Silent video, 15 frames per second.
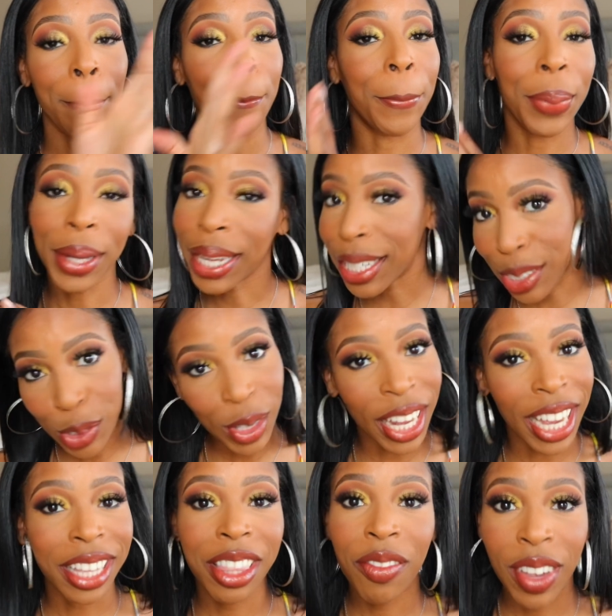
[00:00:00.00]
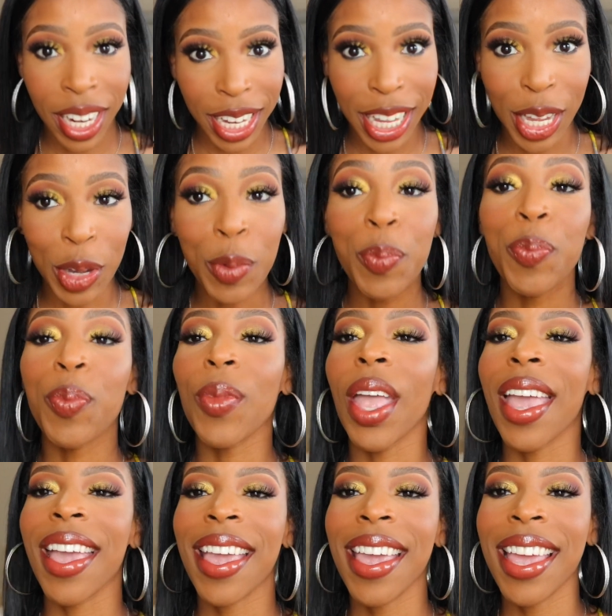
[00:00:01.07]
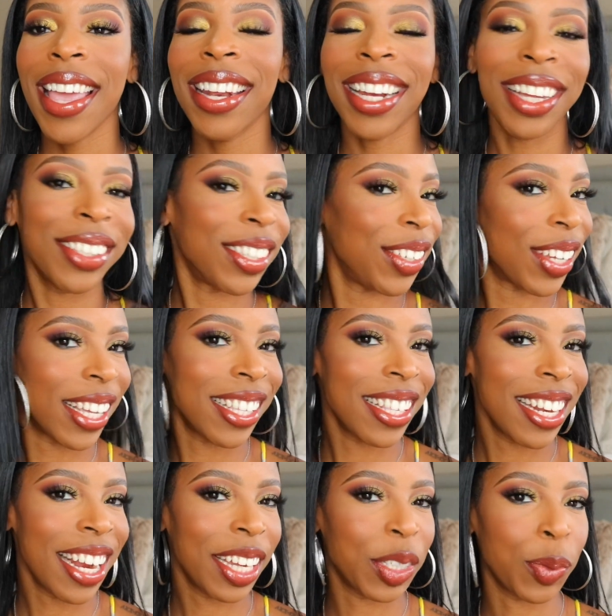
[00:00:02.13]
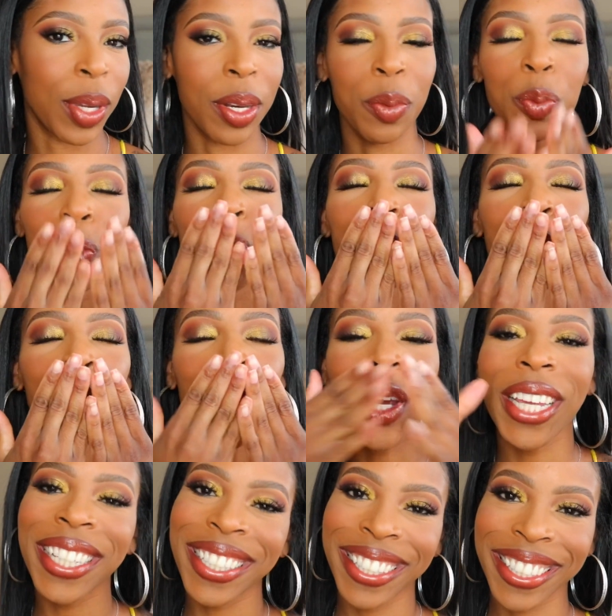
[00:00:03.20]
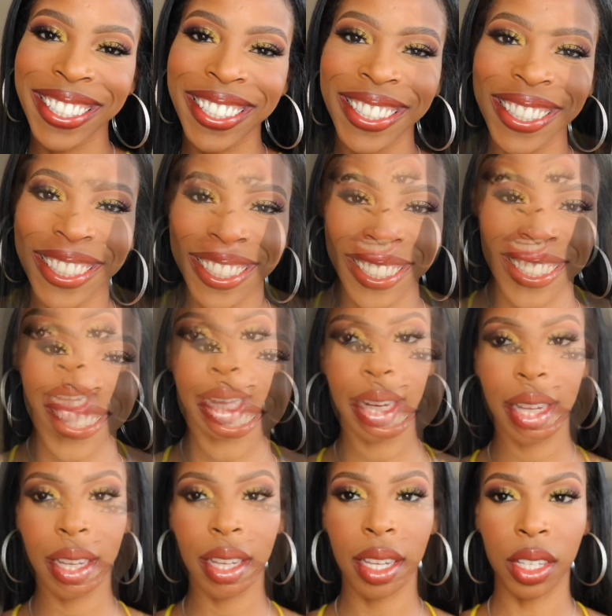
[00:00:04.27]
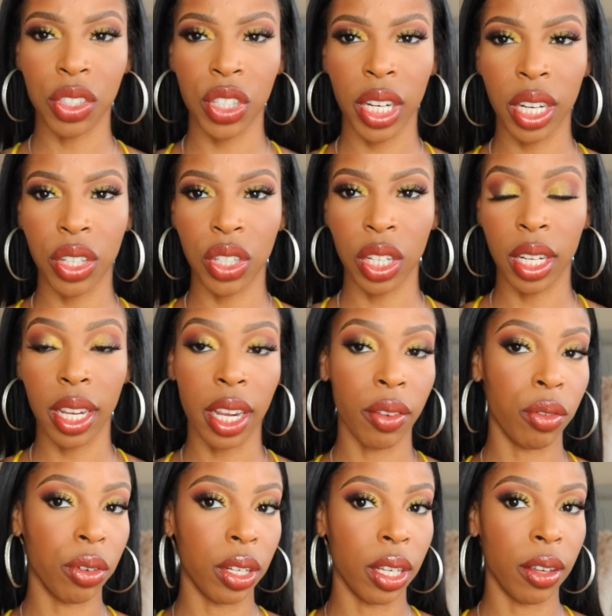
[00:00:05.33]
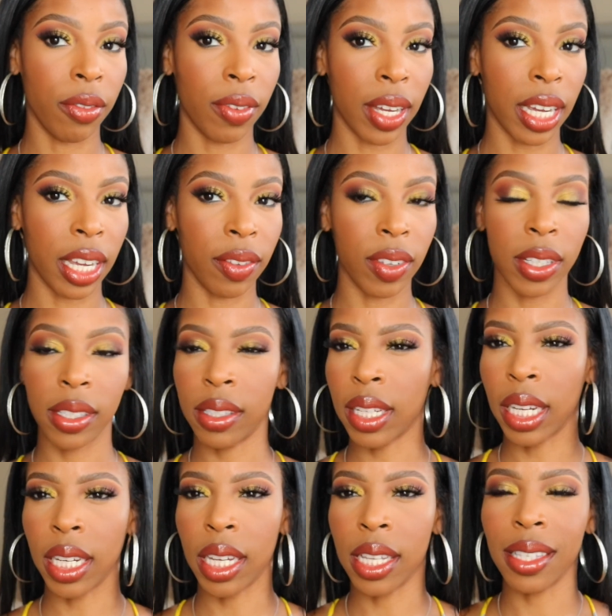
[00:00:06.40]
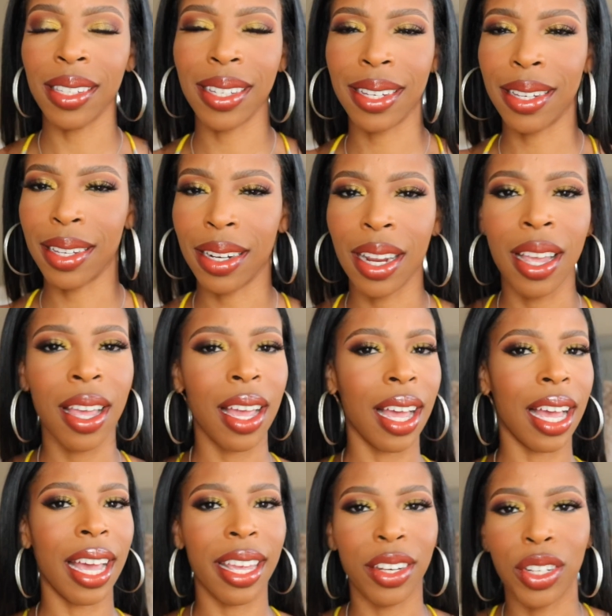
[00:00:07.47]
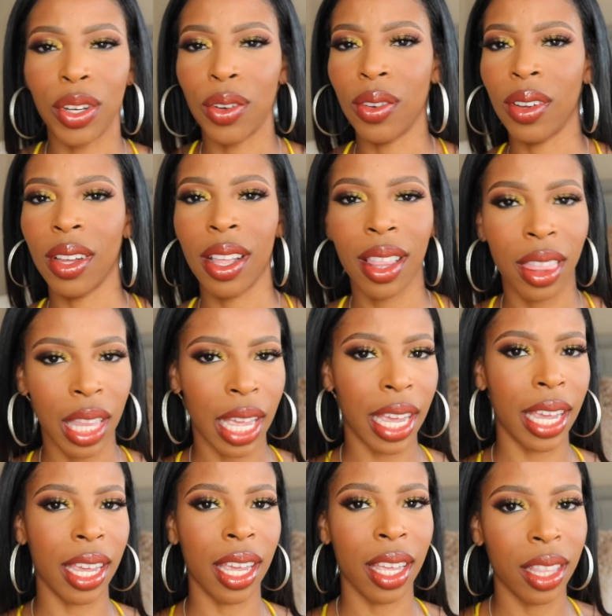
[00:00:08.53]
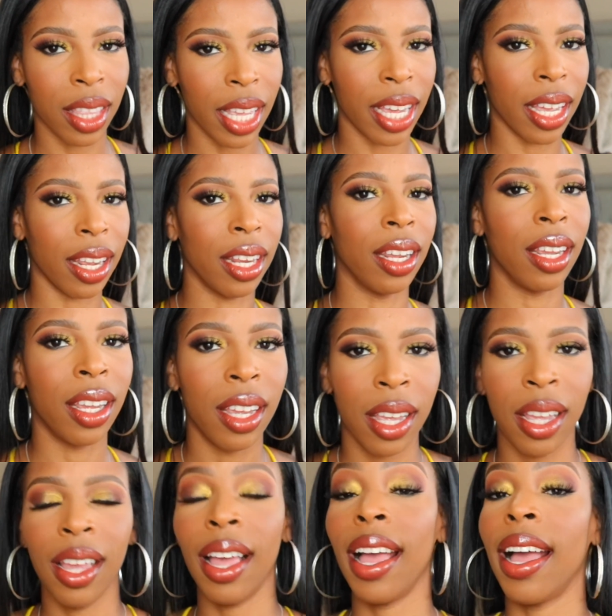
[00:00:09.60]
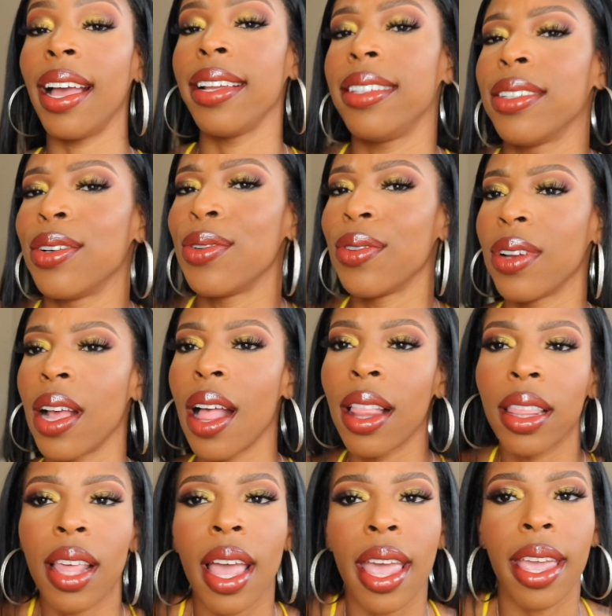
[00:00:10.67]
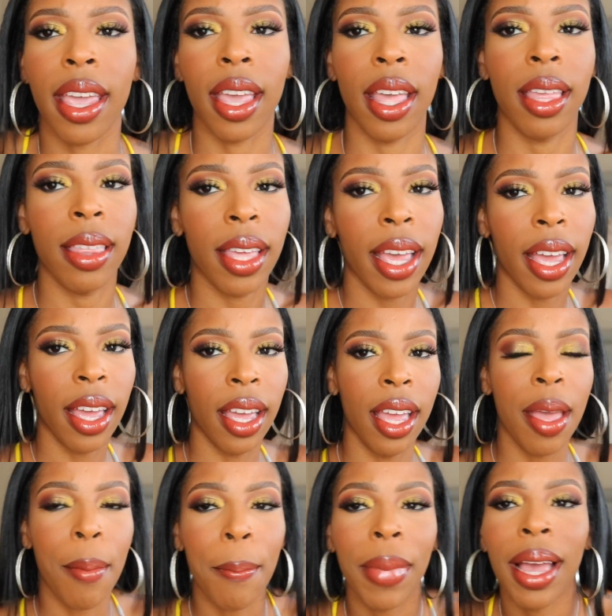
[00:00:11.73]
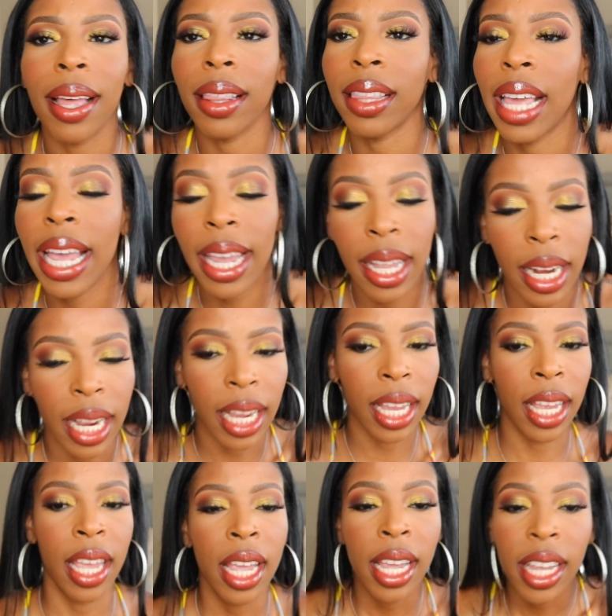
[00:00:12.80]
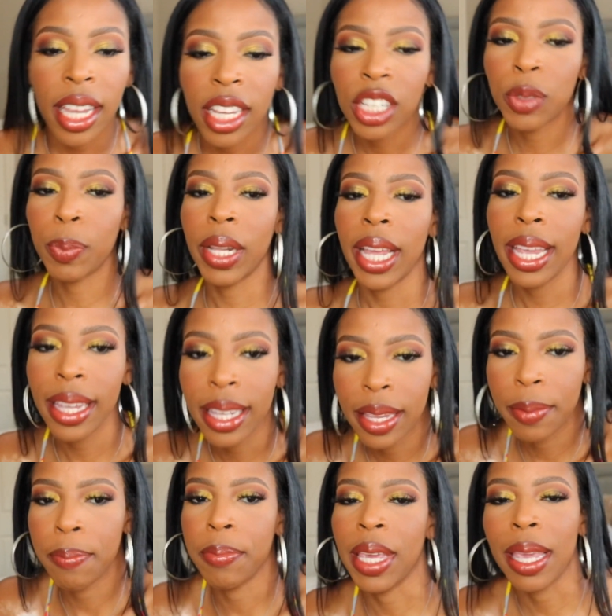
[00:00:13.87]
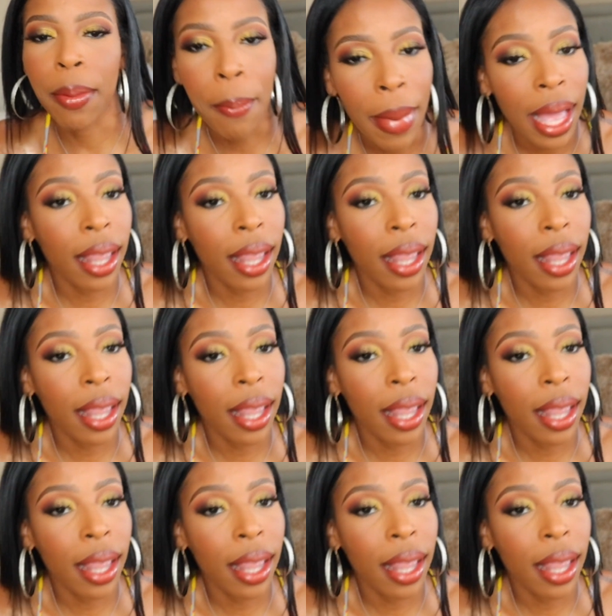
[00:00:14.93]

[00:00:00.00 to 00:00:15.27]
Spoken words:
because you like the video. And I'll see you guys in the next one. My lighting is changing every 5 seconds and I don't like that. I don't like that. My lighting is playing me. My